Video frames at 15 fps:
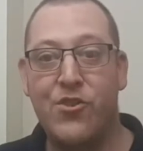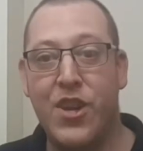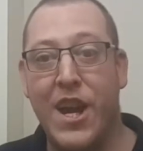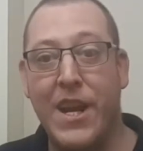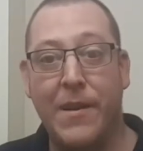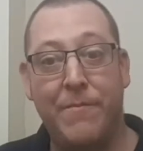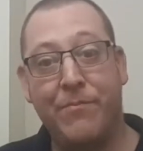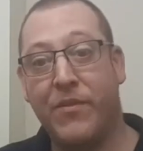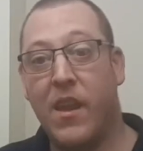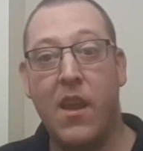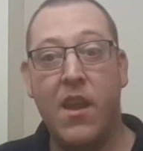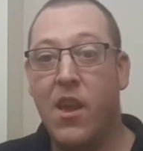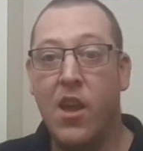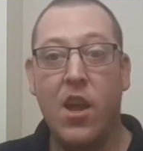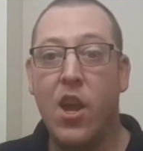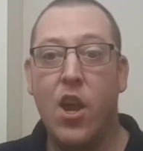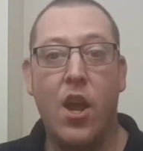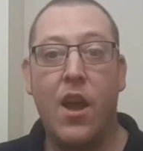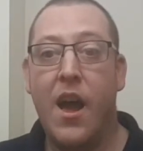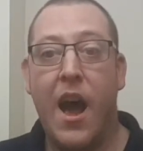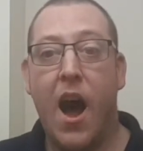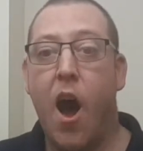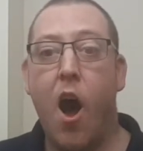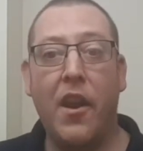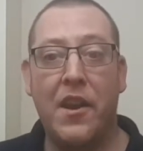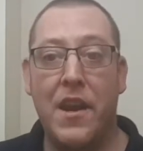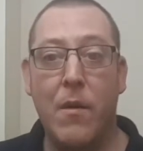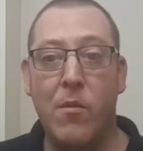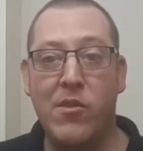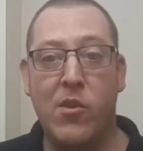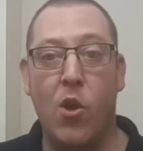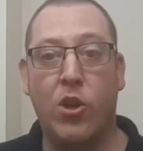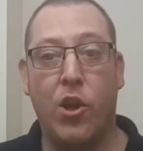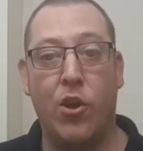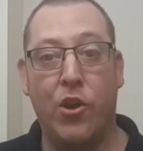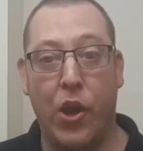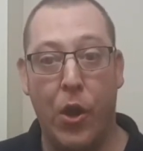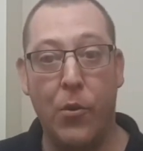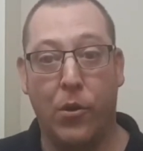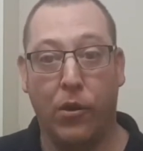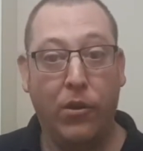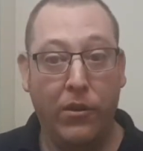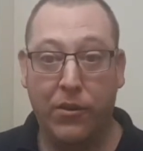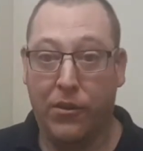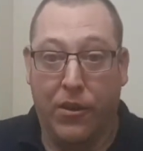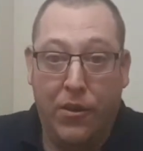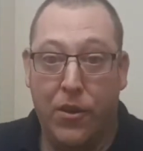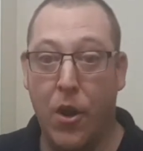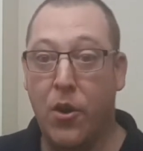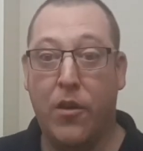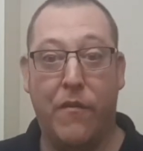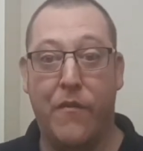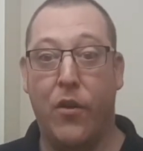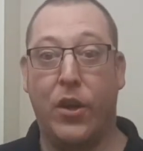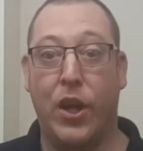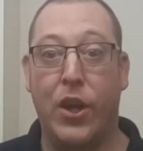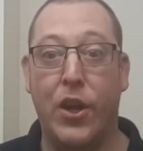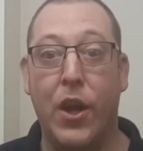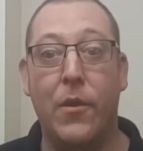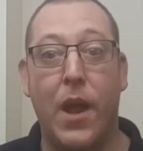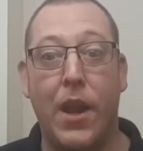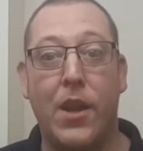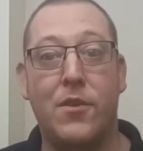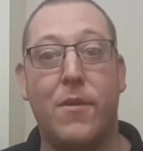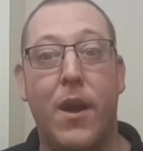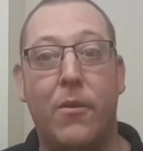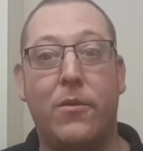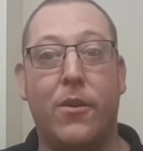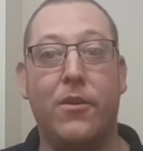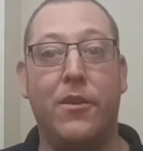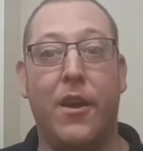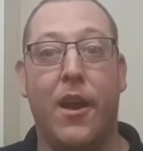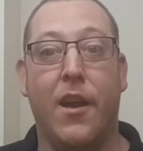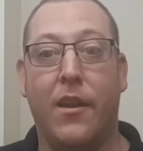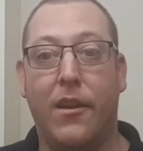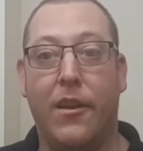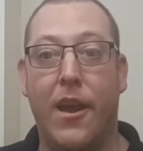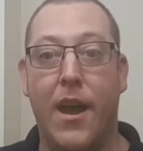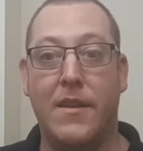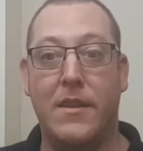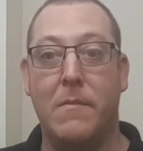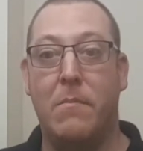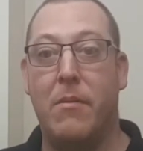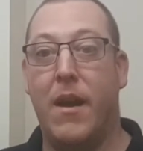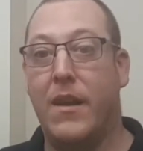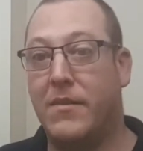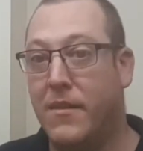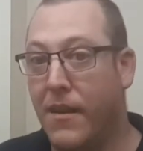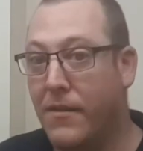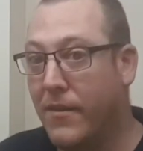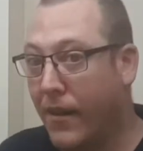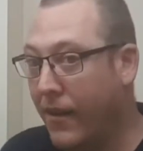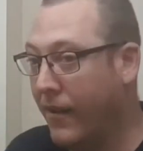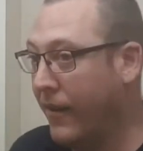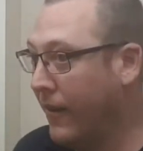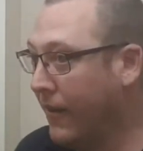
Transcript: See? All I did was look on Google. You could fucking do that as well, couldn't you? Lazy bastards.